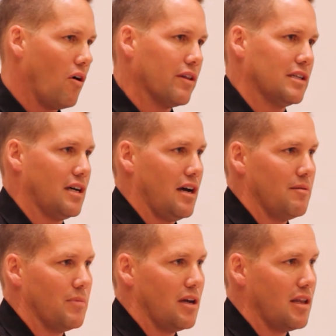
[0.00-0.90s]
all the
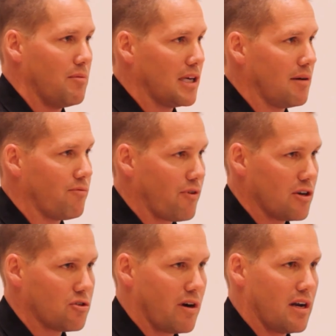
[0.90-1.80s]
time, and they become
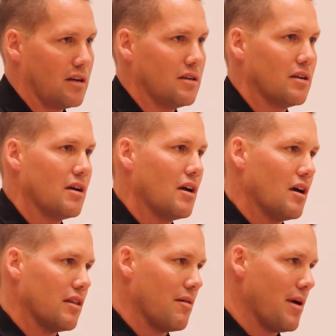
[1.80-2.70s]
frustrated.
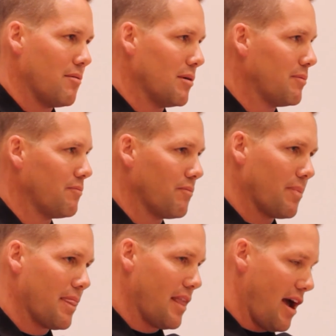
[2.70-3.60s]
They maybe,
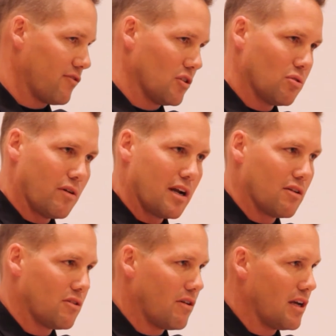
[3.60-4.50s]
after 20
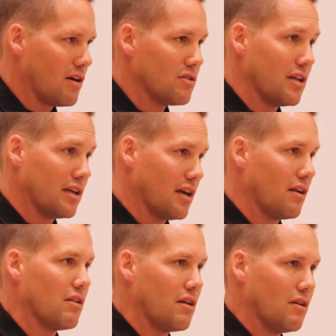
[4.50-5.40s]
or 30 years, they
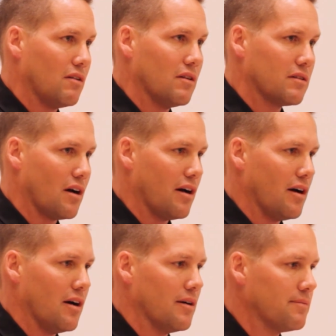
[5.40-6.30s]
get a little
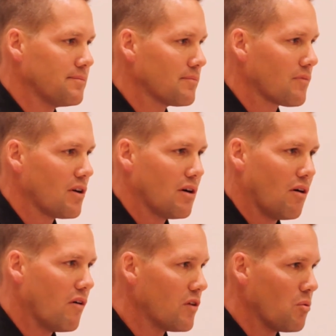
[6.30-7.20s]
uh,
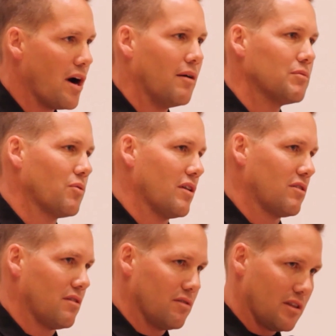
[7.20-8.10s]
overwhelmed
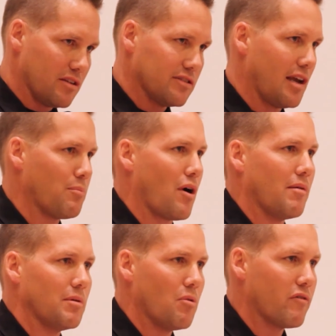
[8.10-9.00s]
with the same
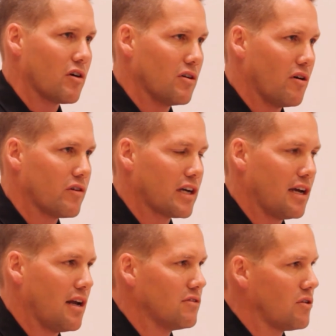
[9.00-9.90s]
problem over and over
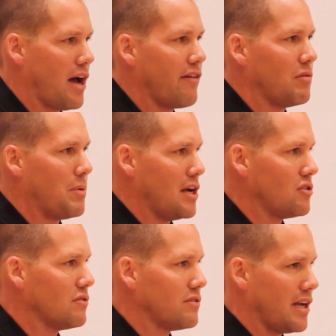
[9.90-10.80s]
again. And so having
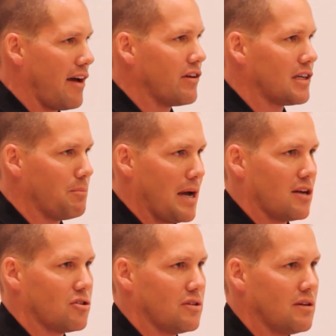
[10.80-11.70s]
patience and having
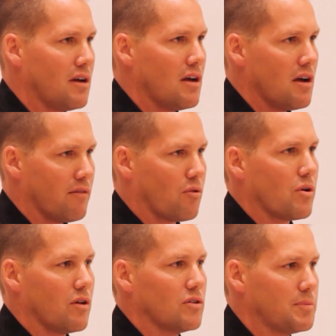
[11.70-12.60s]
compassion
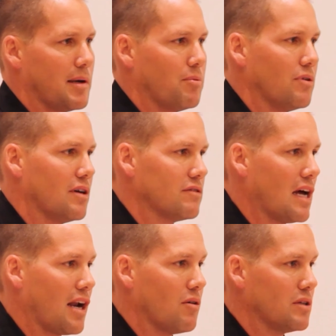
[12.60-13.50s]
for those people is
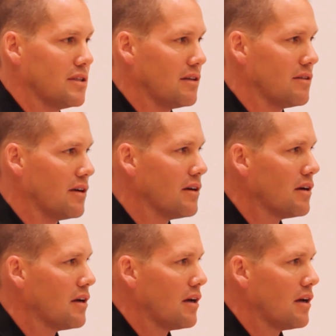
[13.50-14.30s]
not always easy.